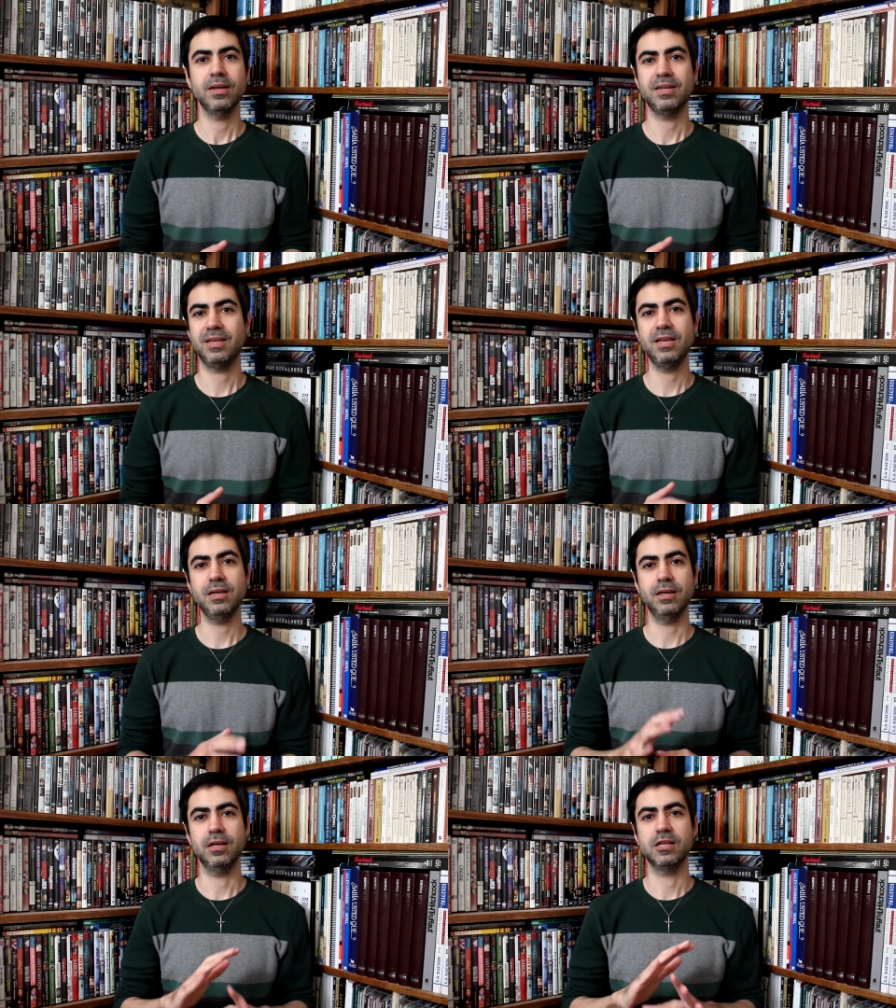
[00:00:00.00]

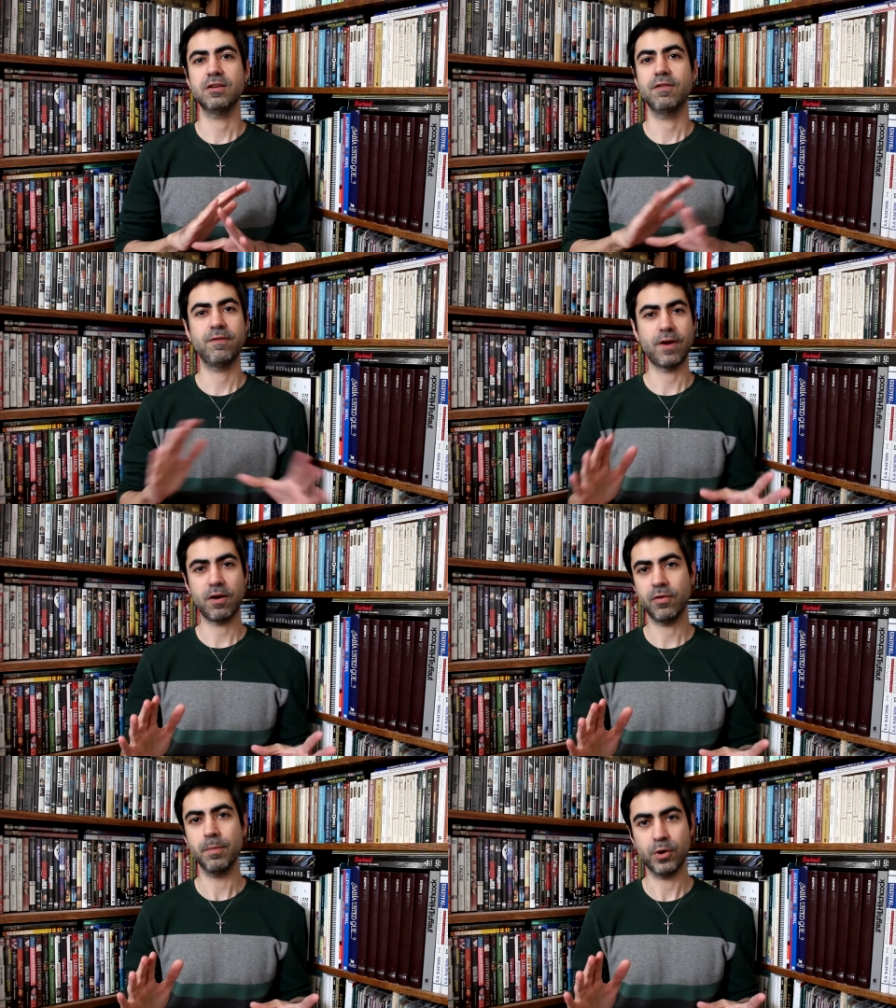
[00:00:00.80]
He is
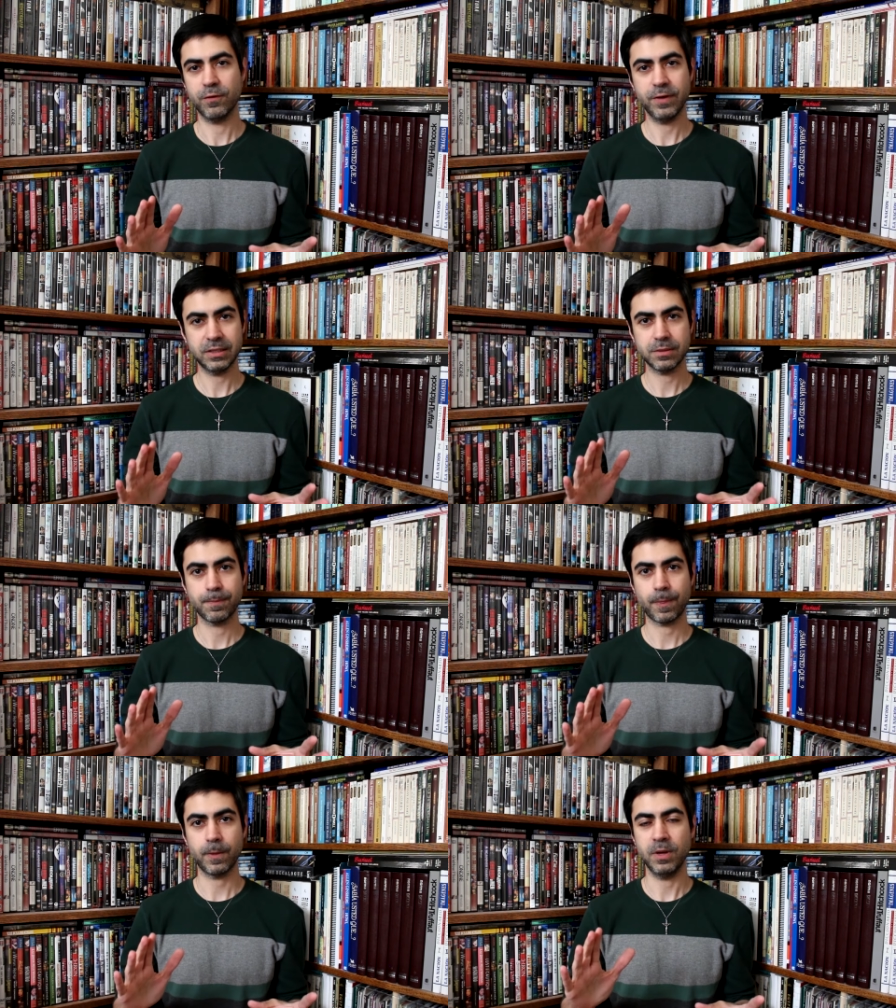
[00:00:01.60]
far from perfect,
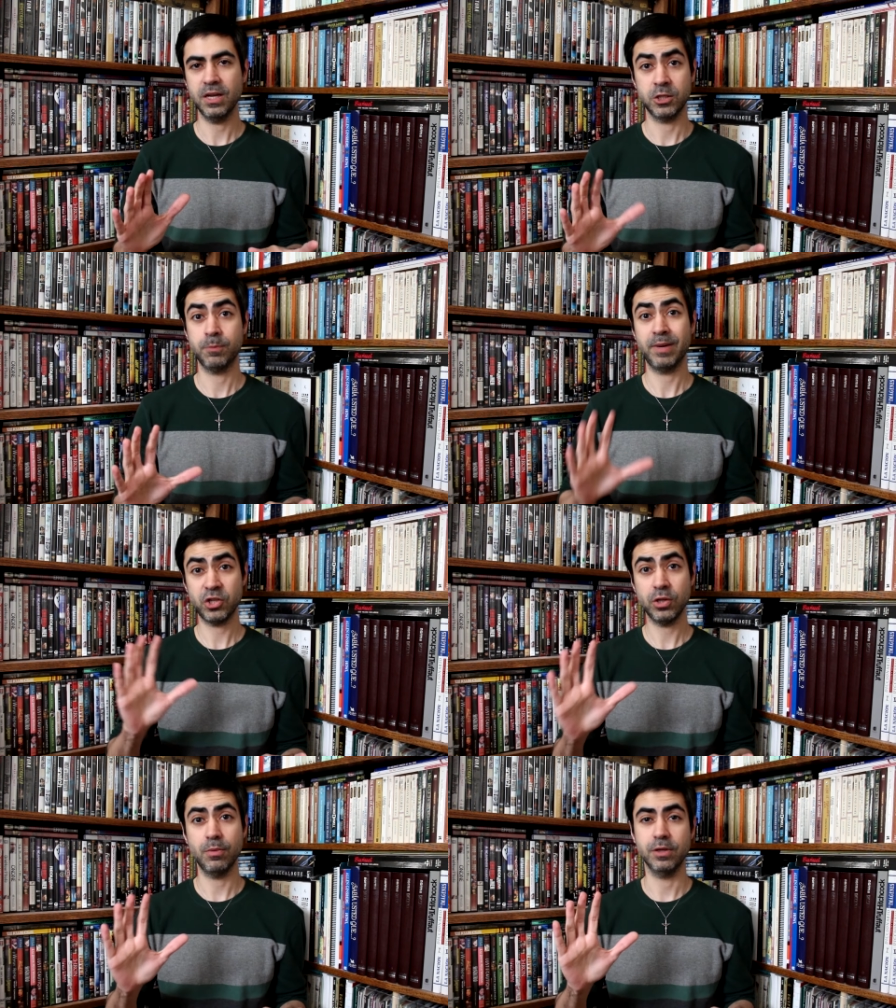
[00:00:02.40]
okay,
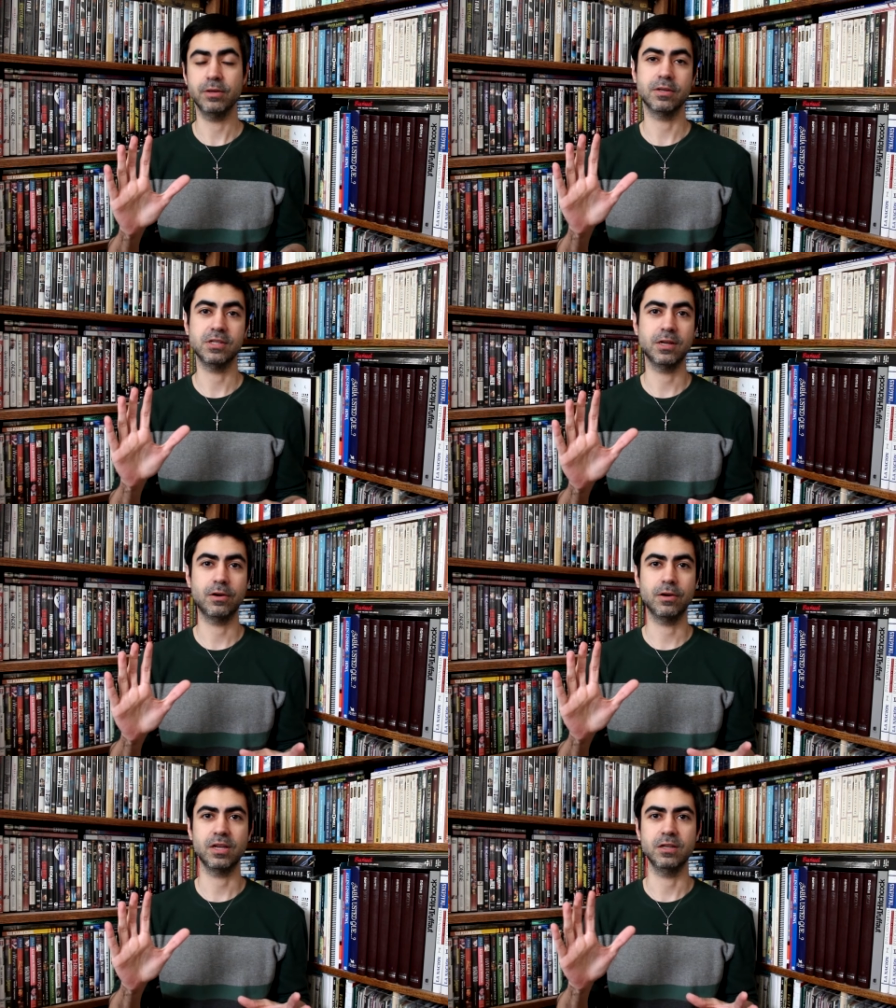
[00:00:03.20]
especially when you
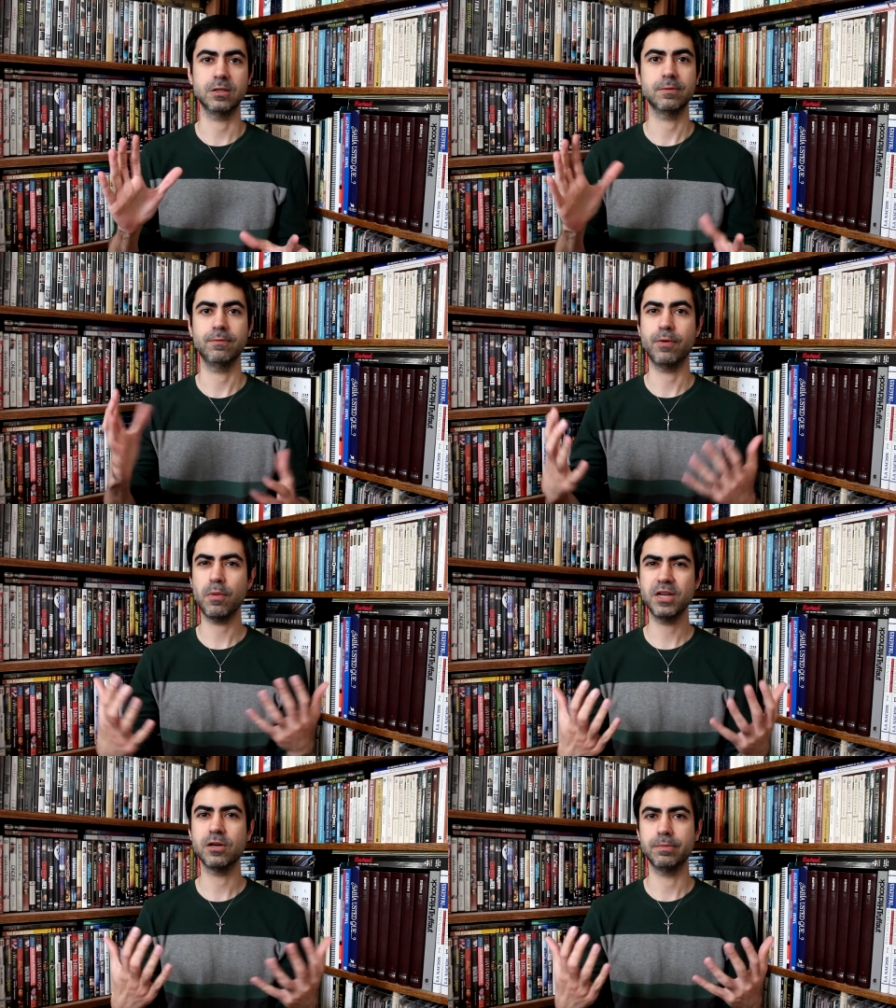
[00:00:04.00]
consider his
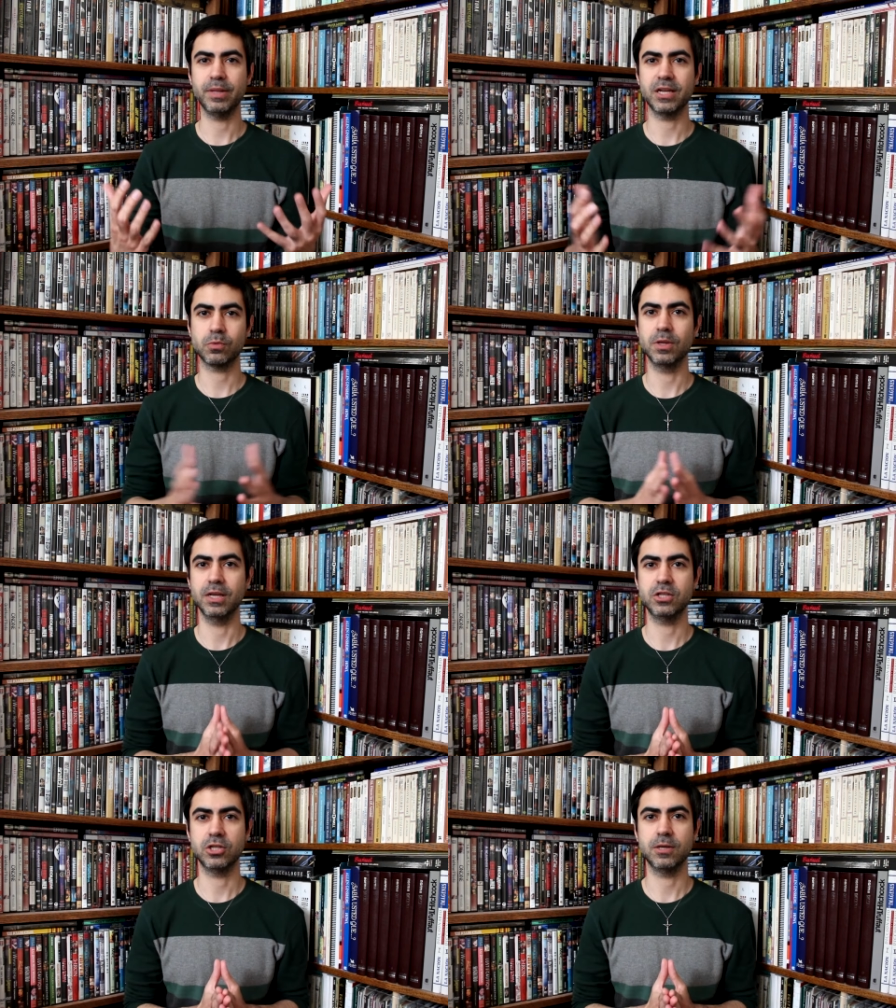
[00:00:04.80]
very complex
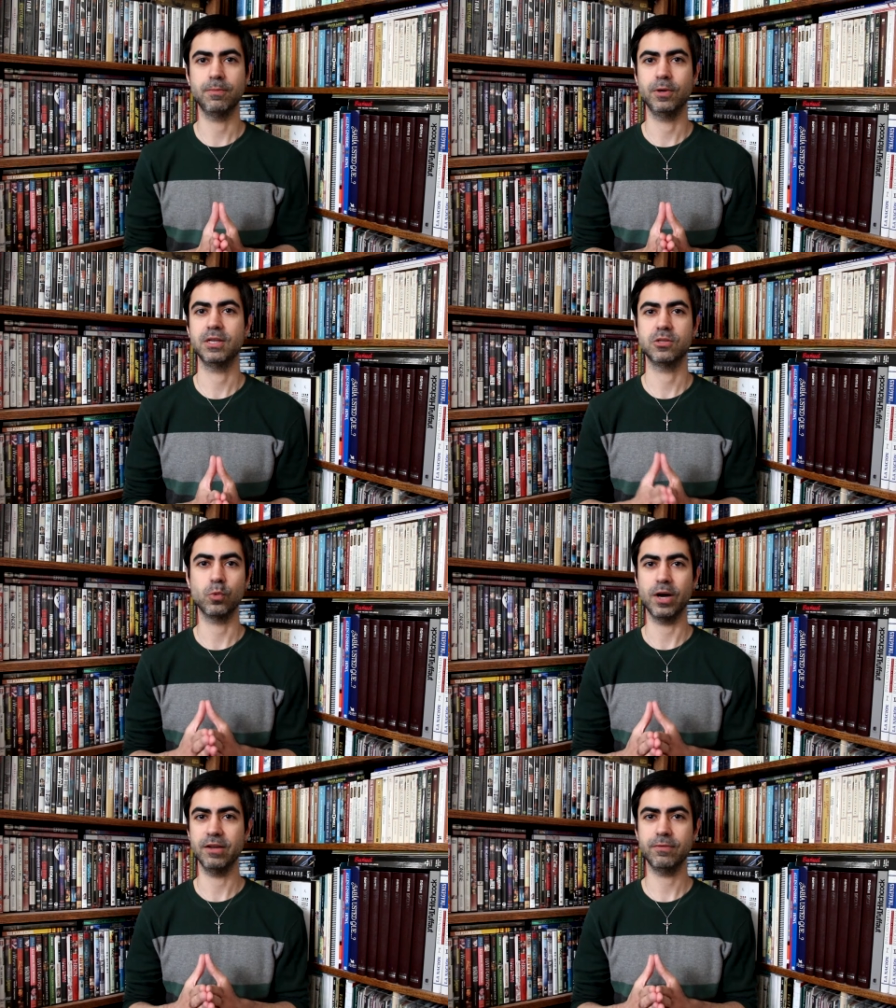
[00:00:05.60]
relationship with his
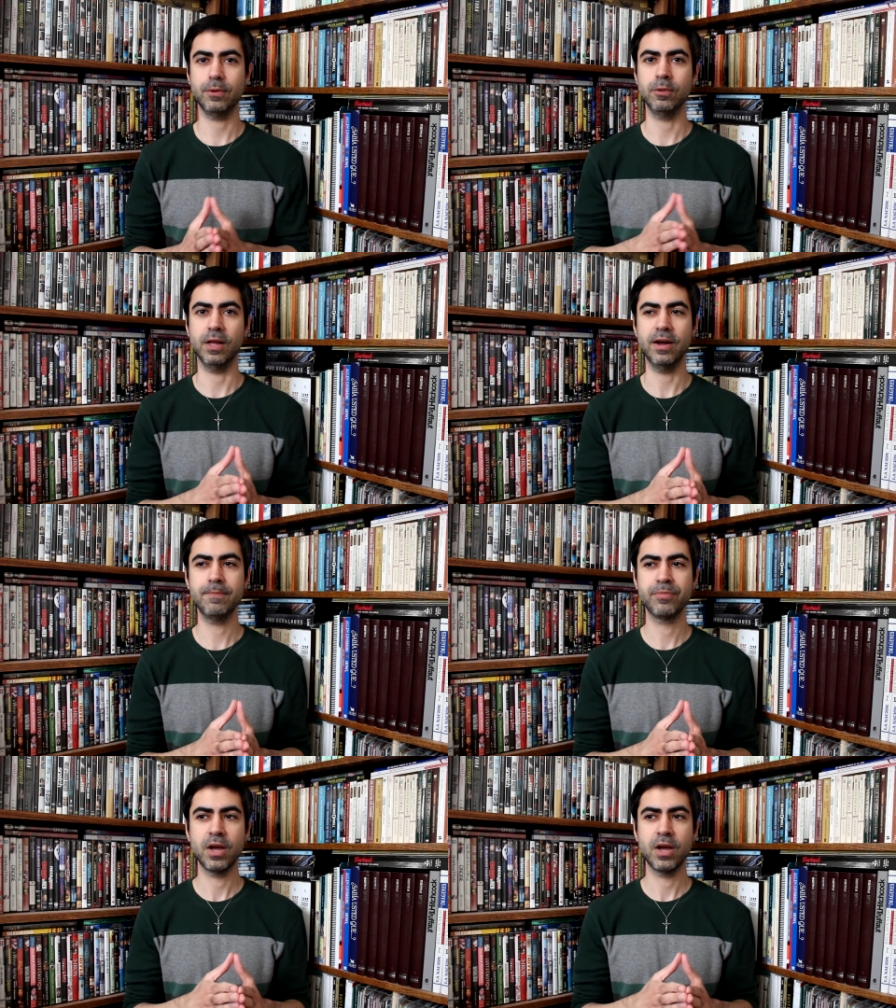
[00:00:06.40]
wife, Olan.